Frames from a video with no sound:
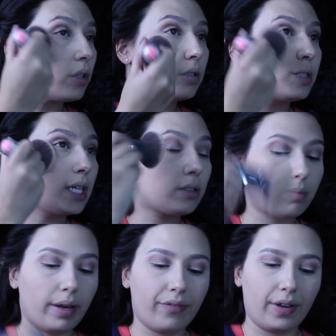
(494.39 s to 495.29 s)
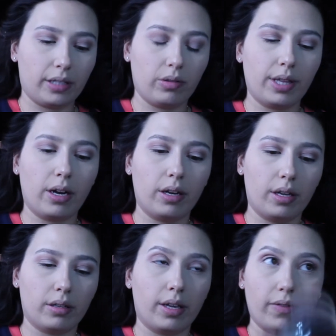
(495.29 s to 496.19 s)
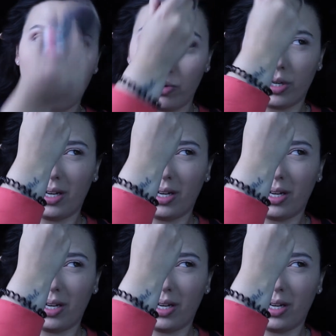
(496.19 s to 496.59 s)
sets my face without it giving more